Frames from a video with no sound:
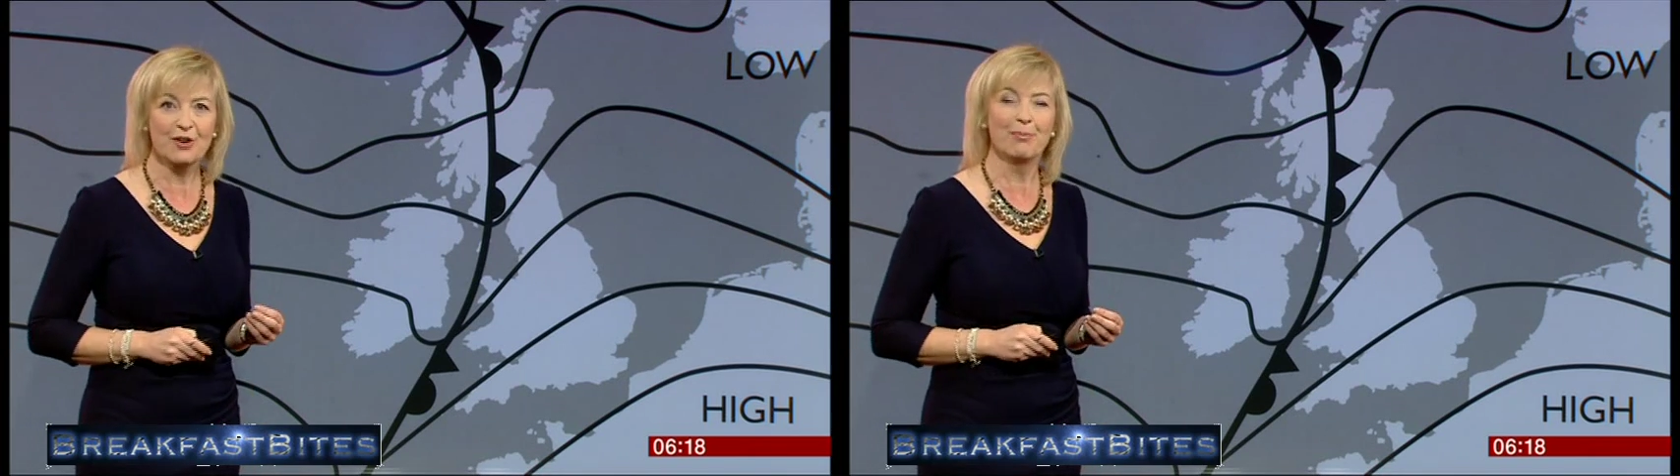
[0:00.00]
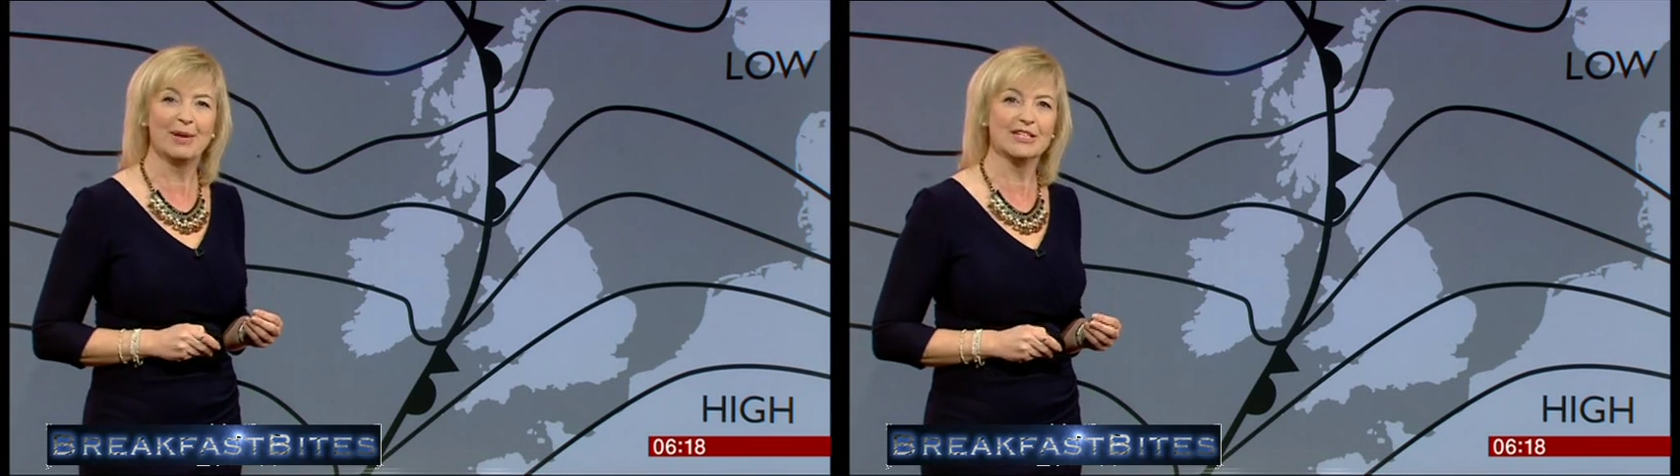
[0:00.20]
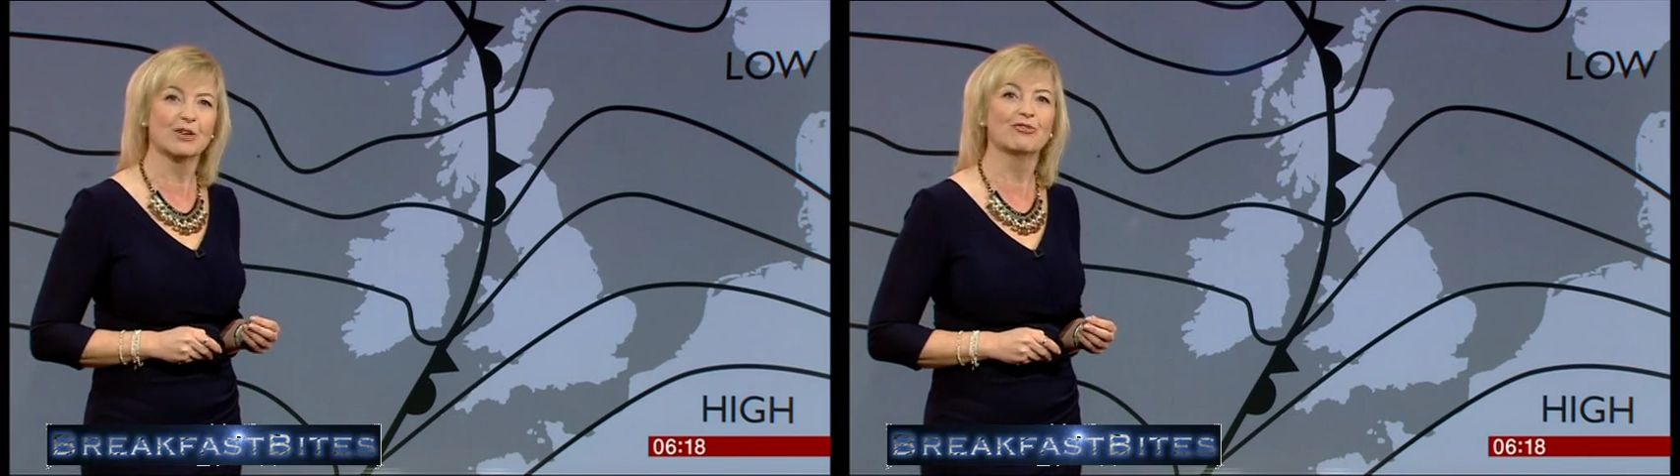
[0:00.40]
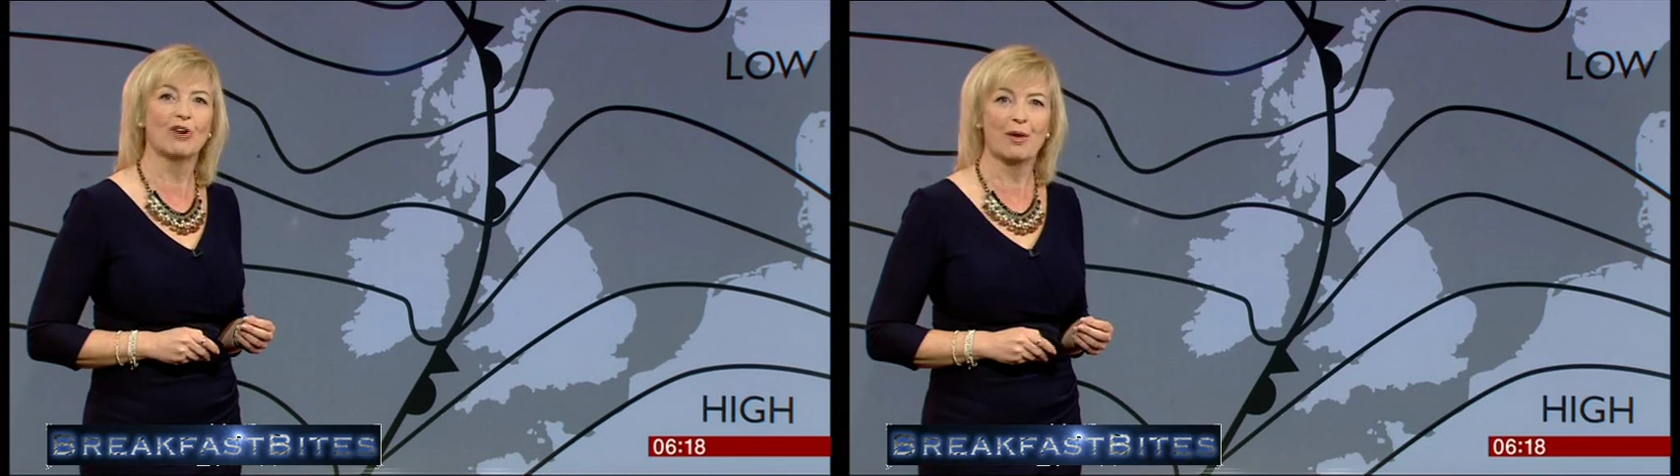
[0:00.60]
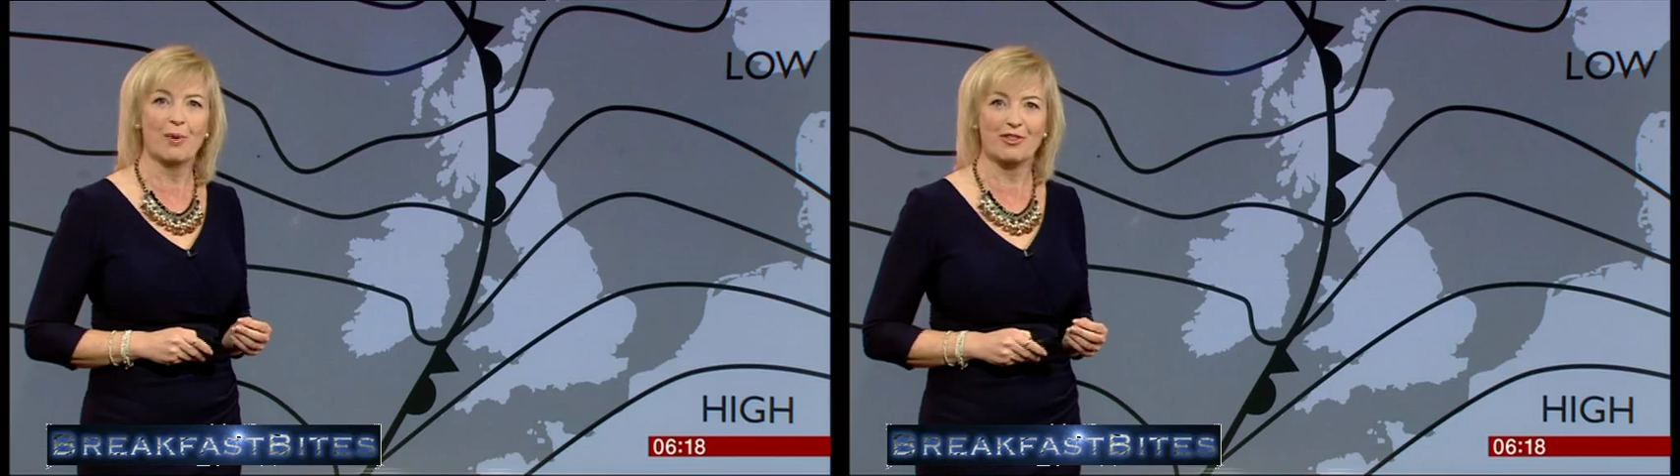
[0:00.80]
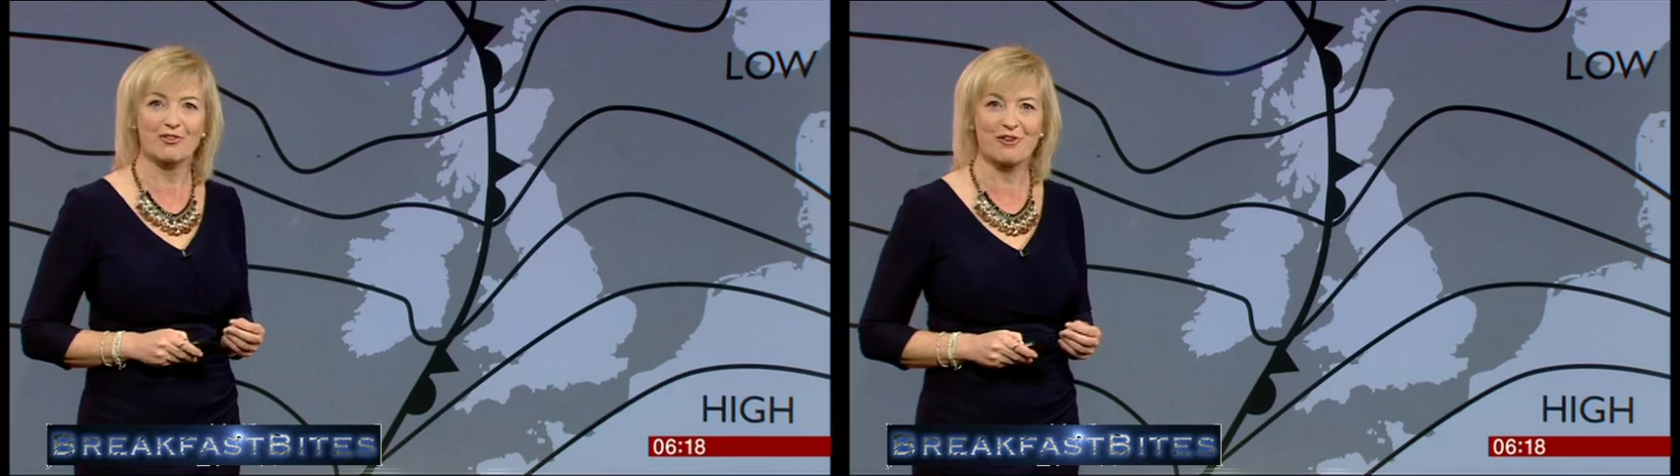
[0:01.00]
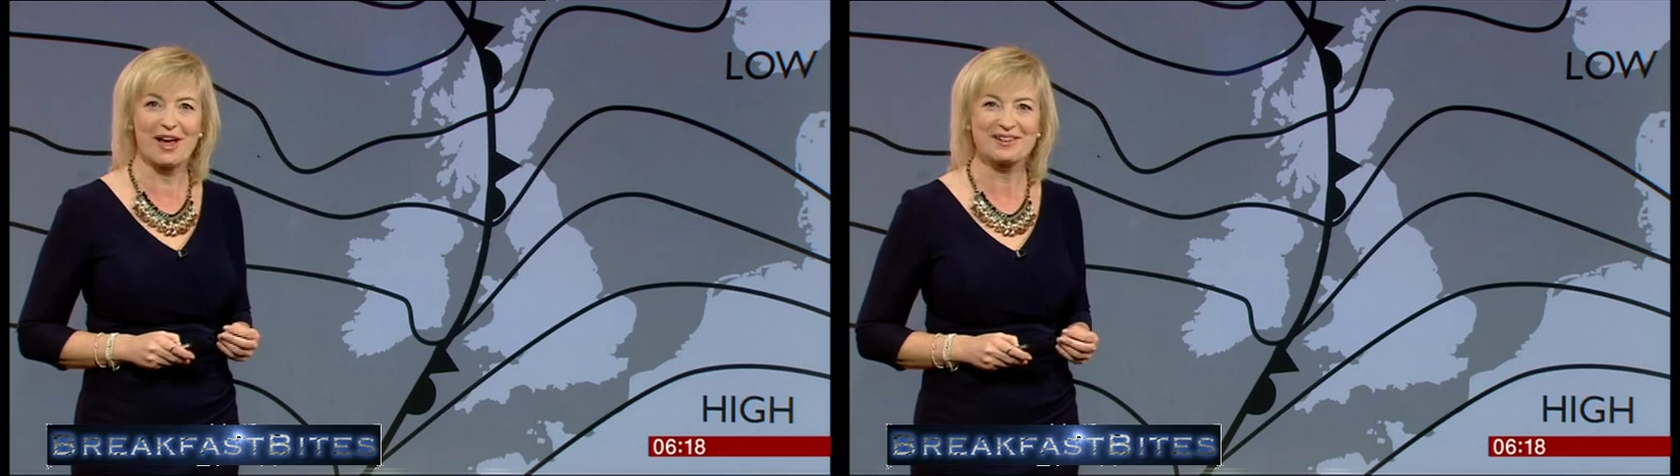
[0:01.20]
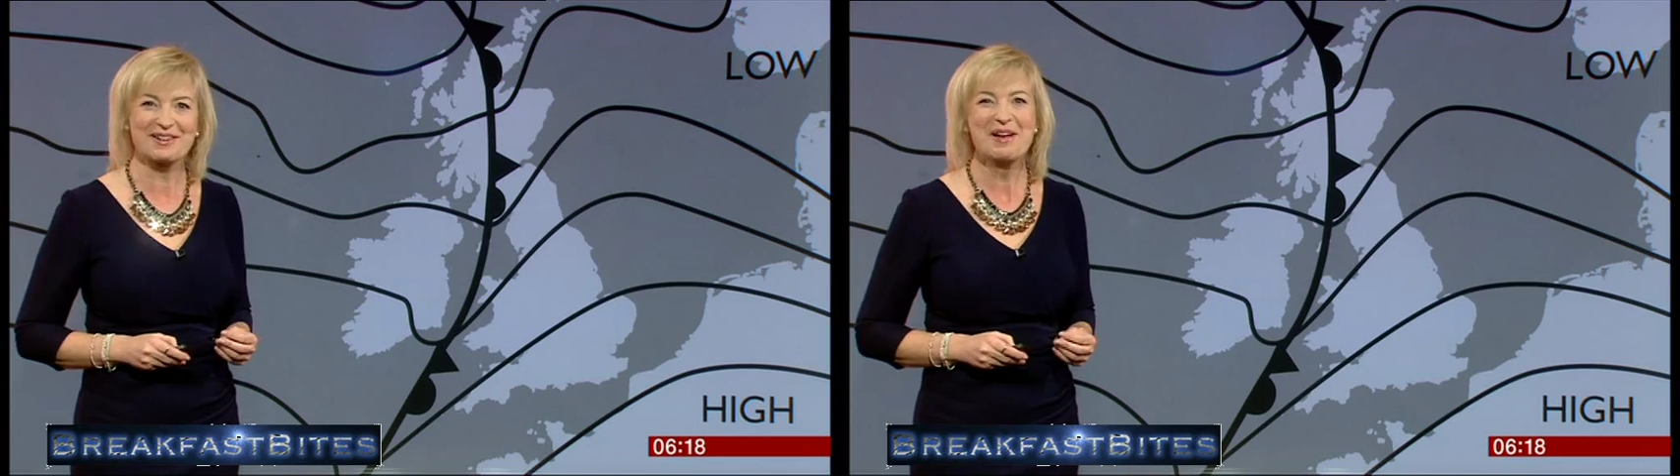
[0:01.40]
bit of dry weather
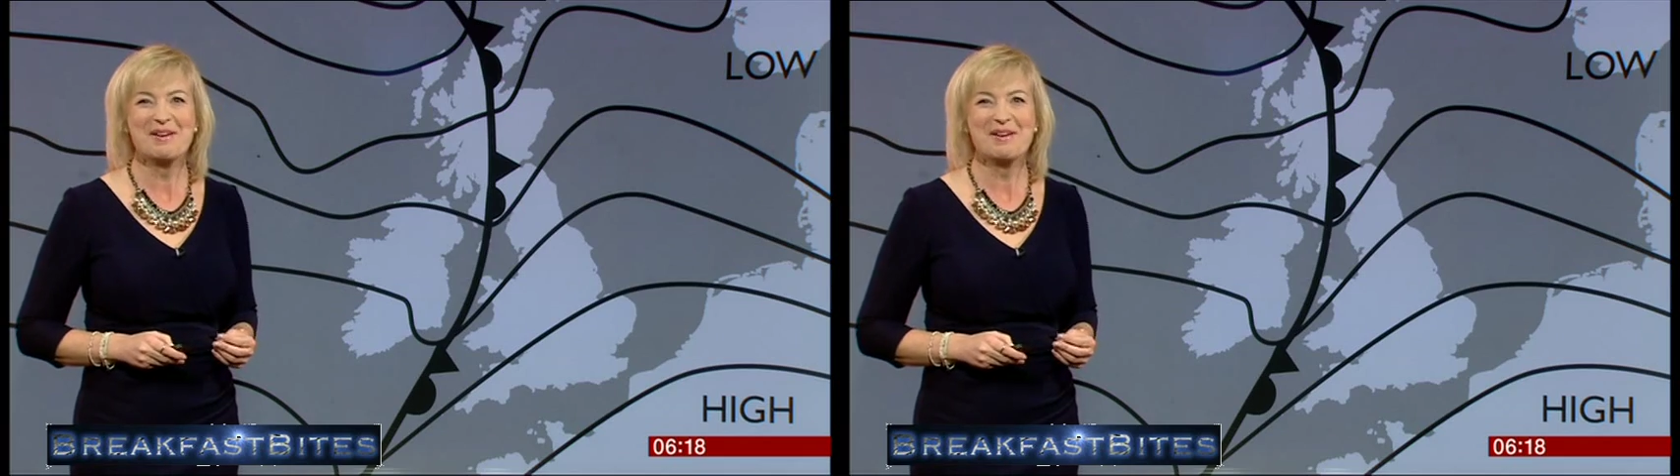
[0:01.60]
around.